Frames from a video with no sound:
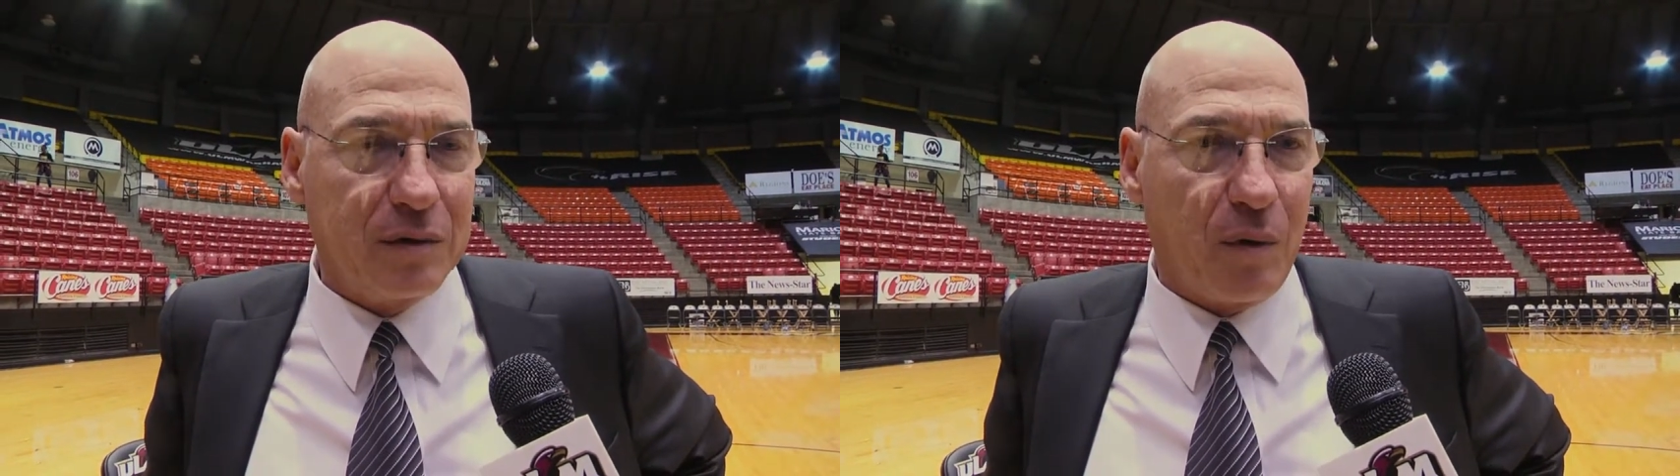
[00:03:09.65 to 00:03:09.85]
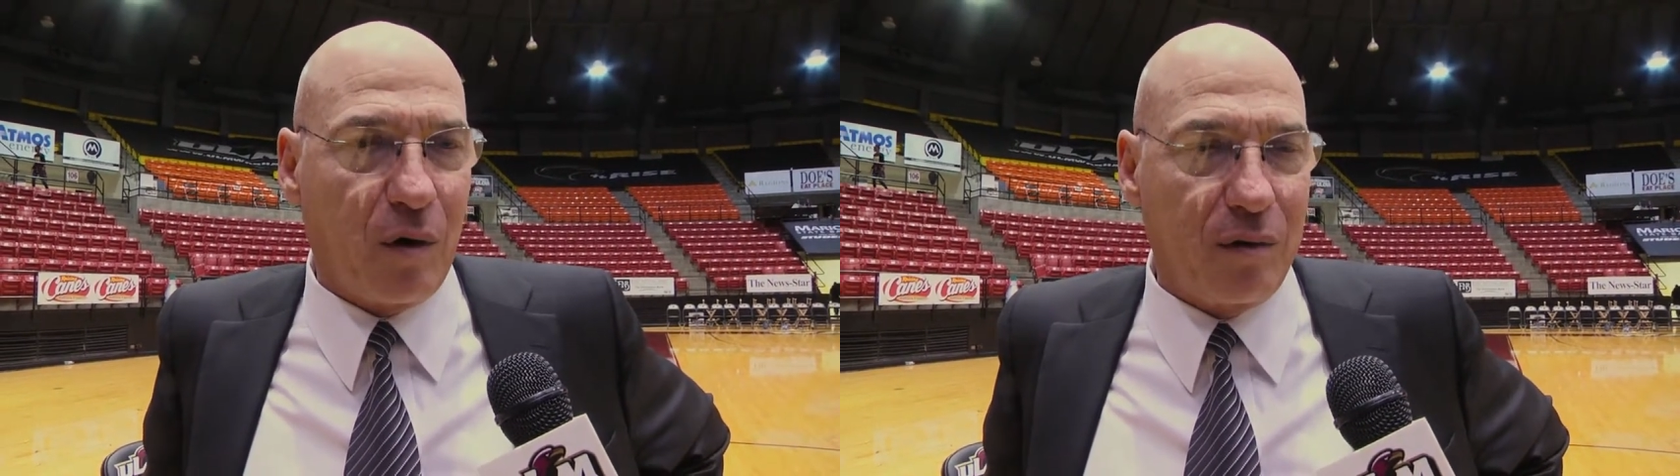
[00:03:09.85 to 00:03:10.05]

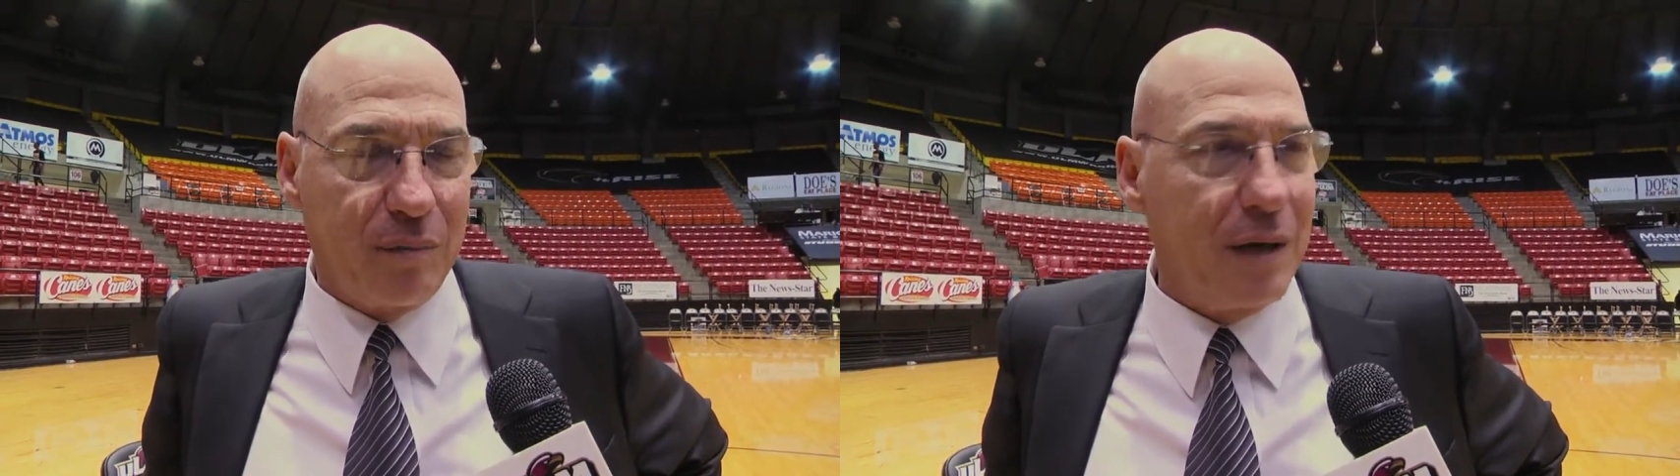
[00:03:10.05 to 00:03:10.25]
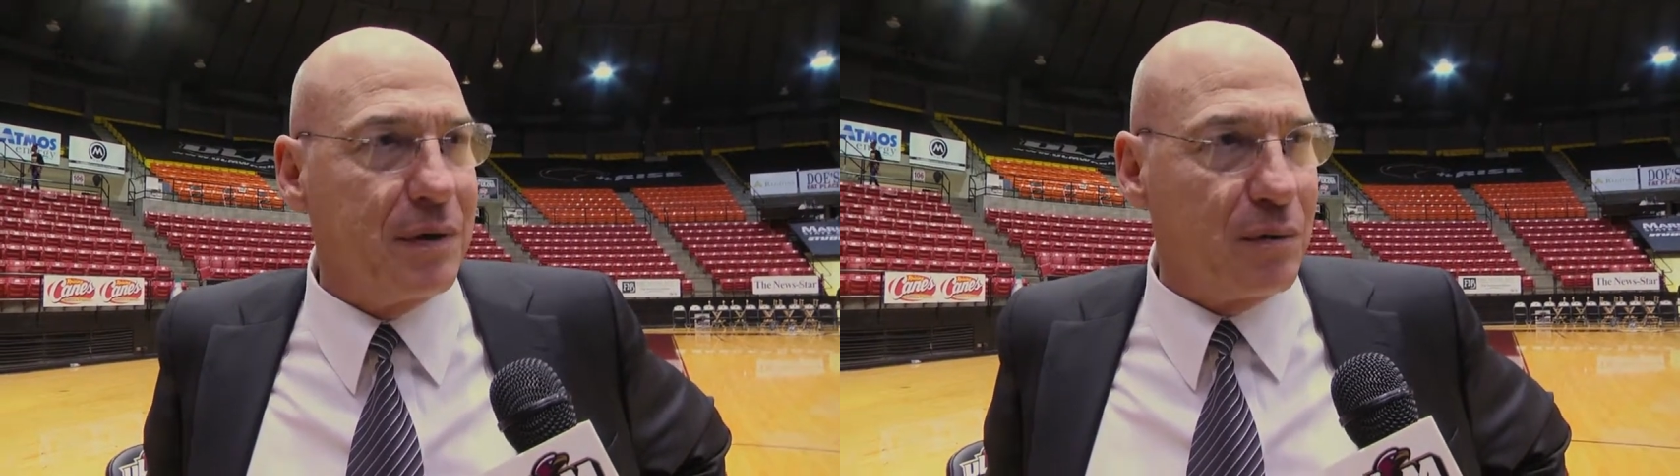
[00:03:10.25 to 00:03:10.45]
part
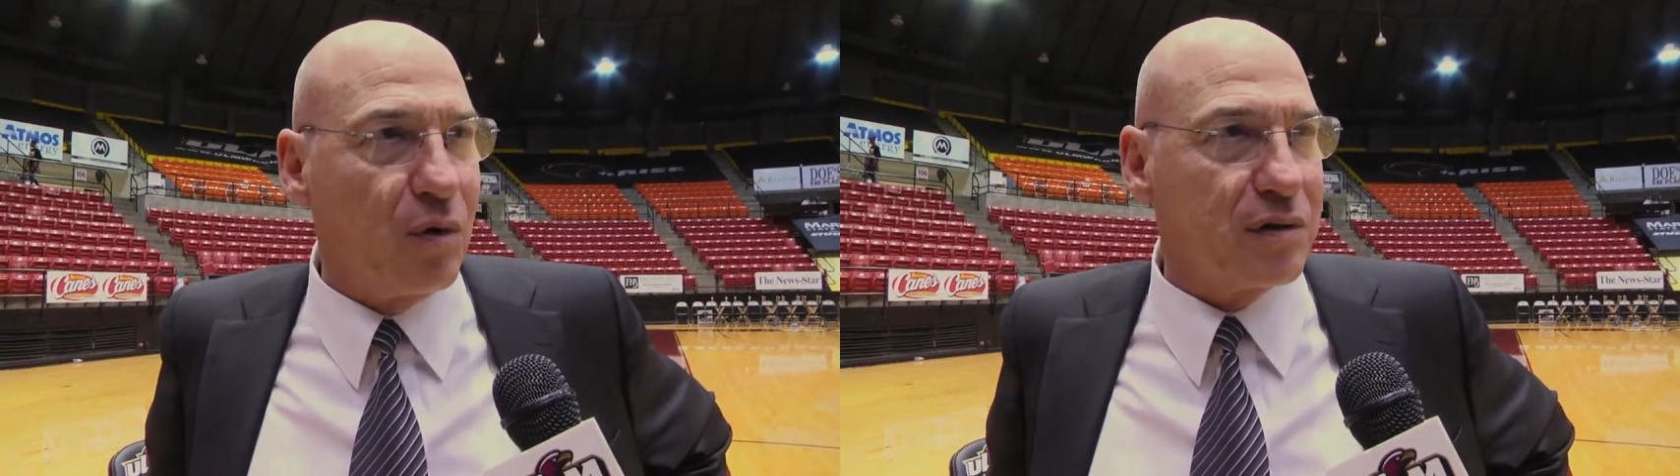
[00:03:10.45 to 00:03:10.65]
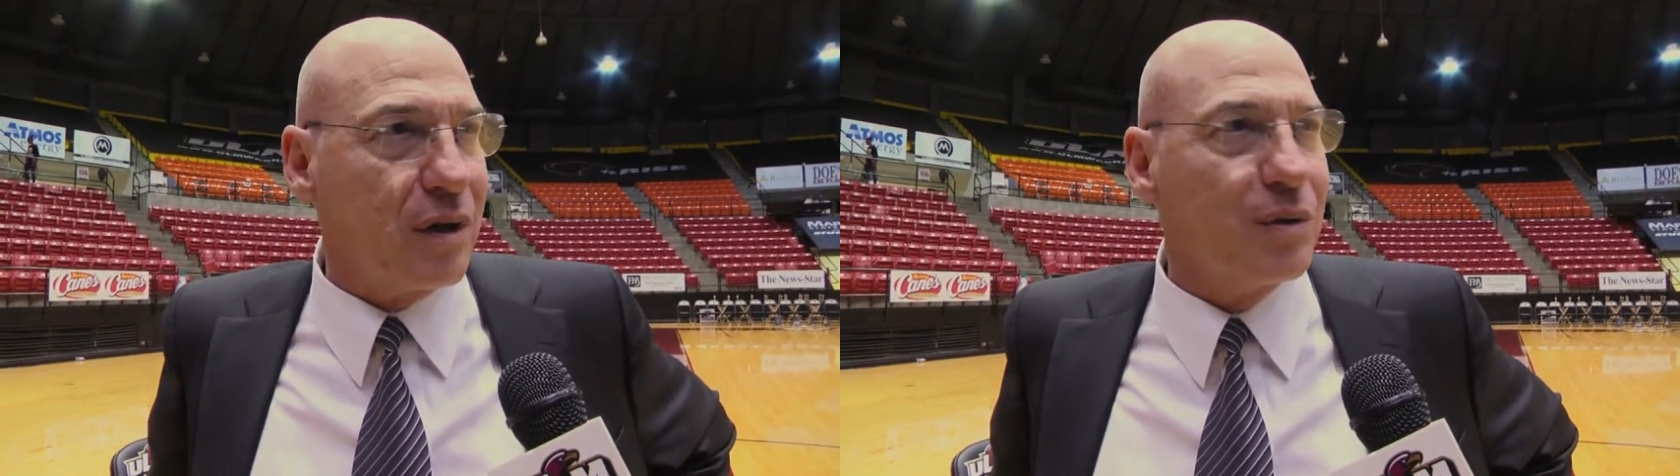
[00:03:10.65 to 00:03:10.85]
maybe
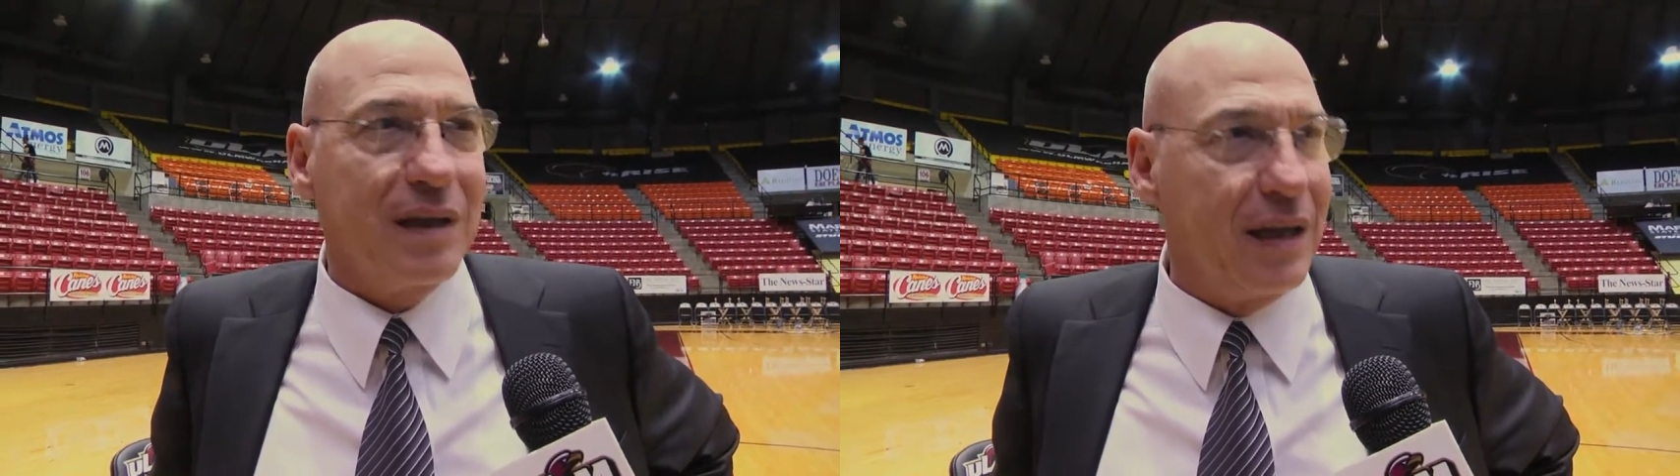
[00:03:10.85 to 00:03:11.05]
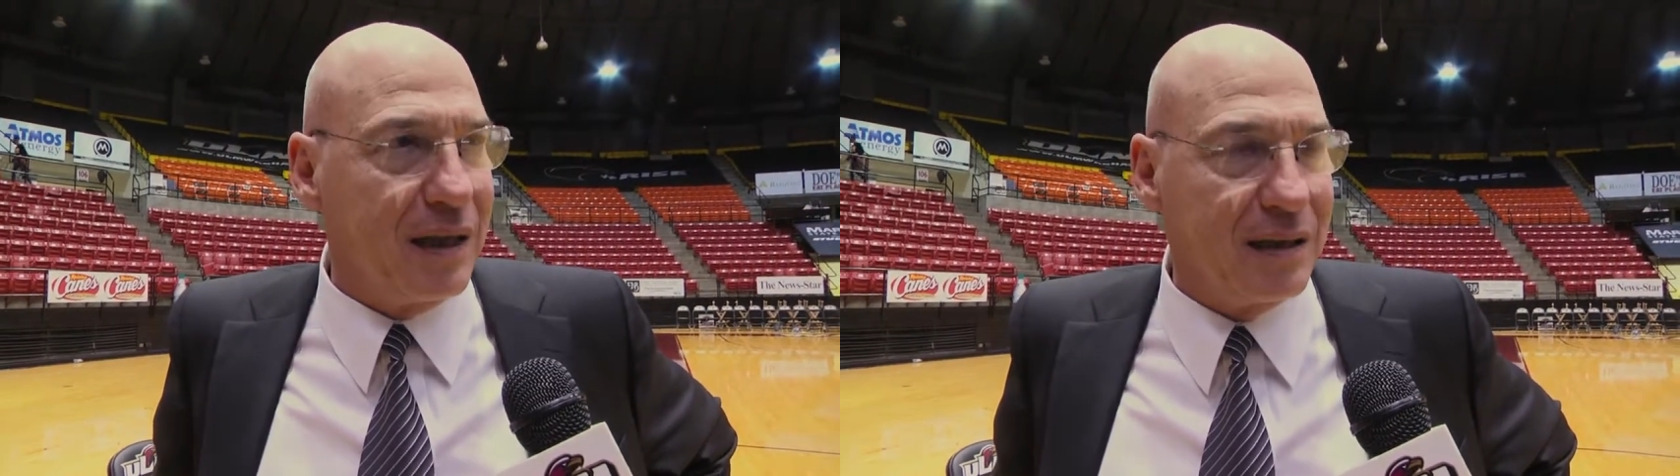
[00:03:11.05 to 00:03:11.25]
more so
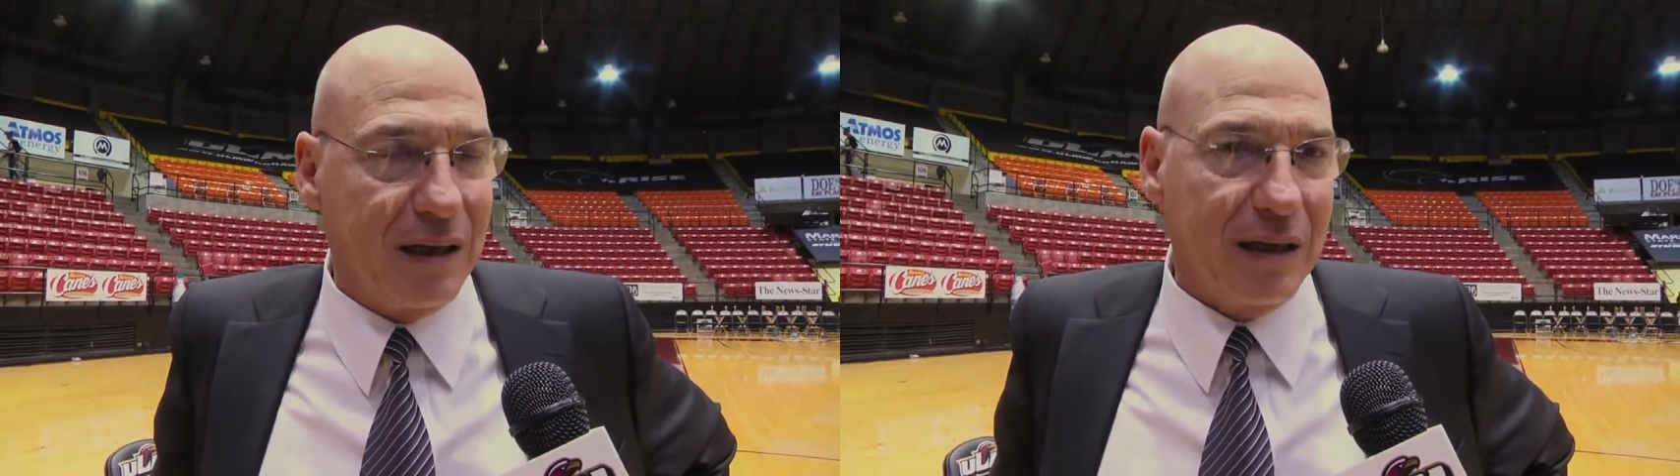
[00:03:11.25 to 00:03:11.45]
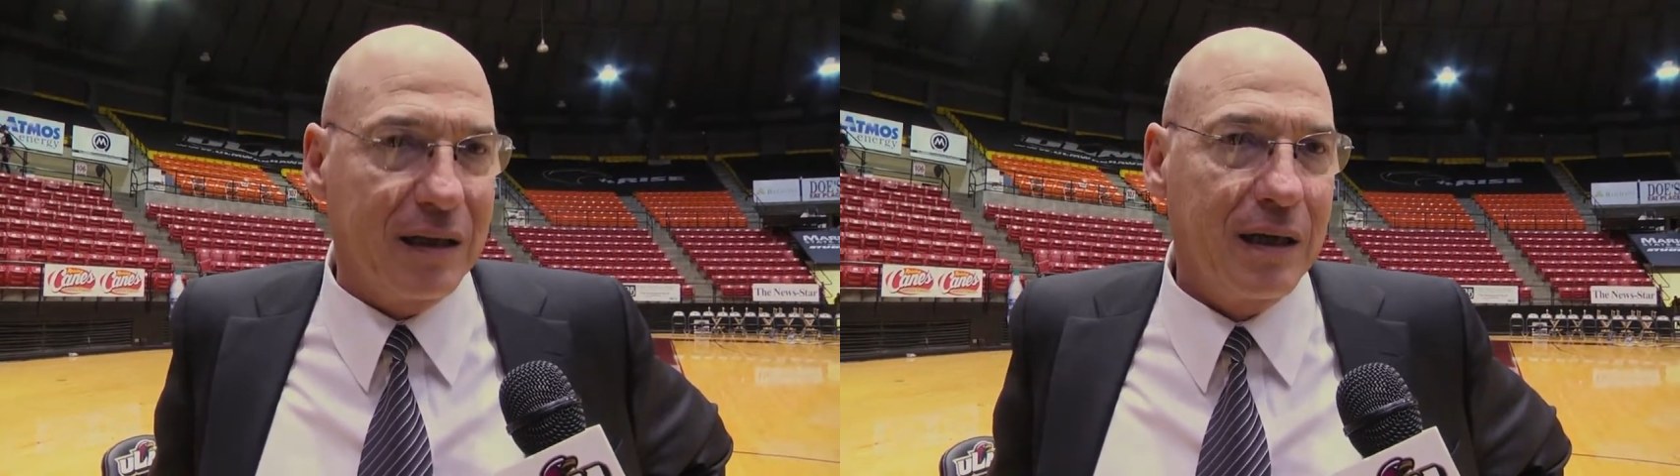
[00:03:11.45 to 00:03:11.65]
than
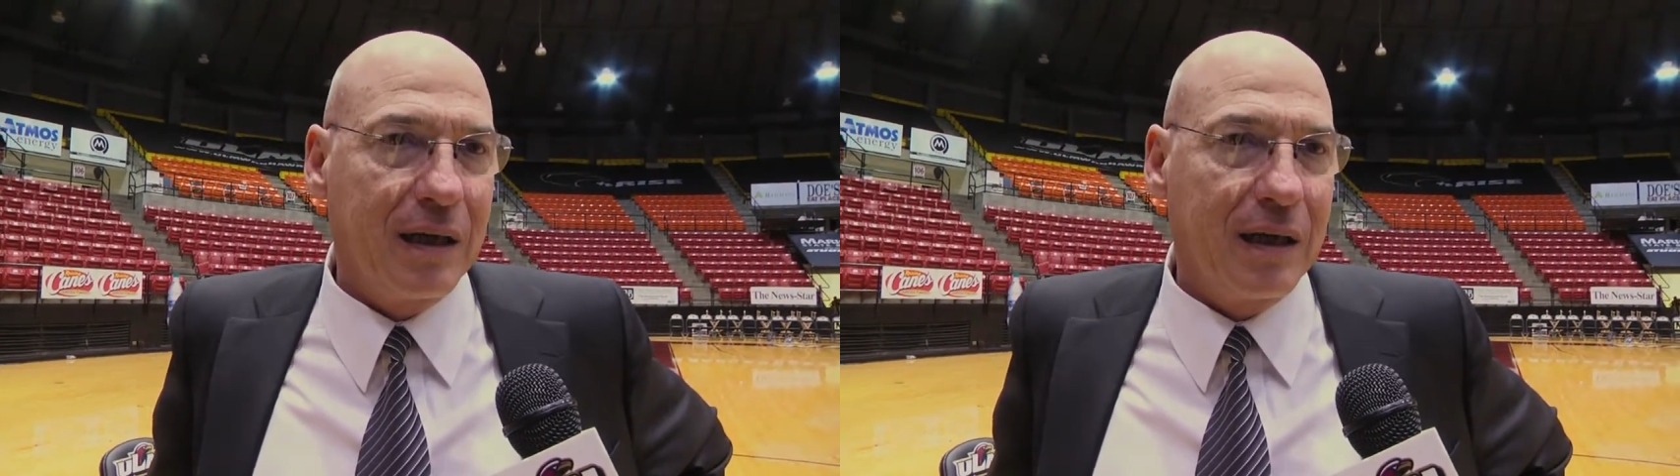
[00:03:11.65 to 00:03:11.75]
anything.